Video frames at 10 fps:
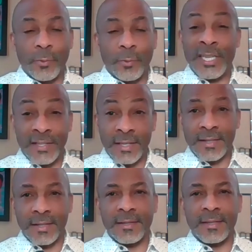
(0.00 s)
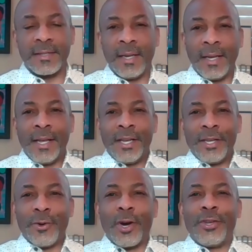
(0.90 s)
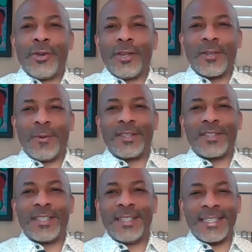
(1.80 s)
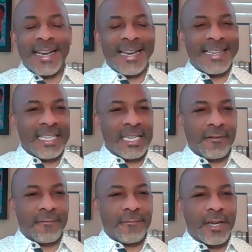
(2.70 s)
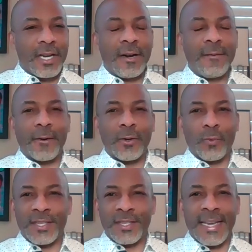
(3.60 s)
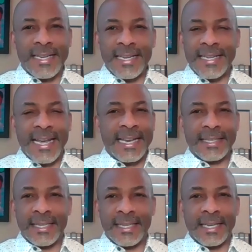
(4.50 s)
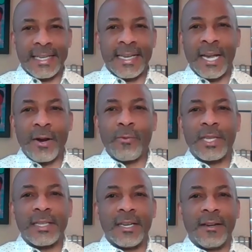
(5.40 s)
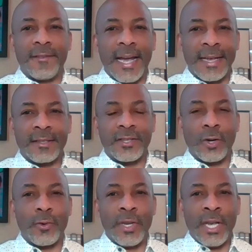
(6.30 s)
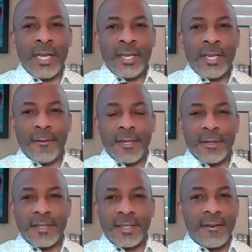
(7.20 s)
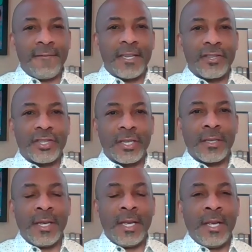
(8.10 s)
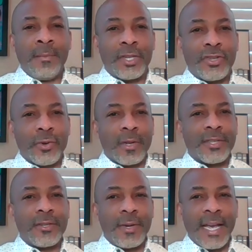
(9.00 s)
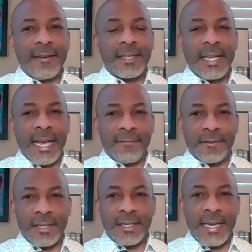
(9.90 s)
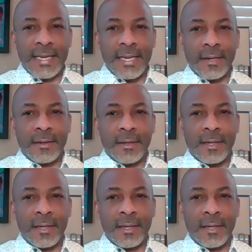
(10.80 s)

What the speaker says: resistance. You also mentioned this idea of comfort with data and analytics. I really love that. So you set a vision, but you also have to have the data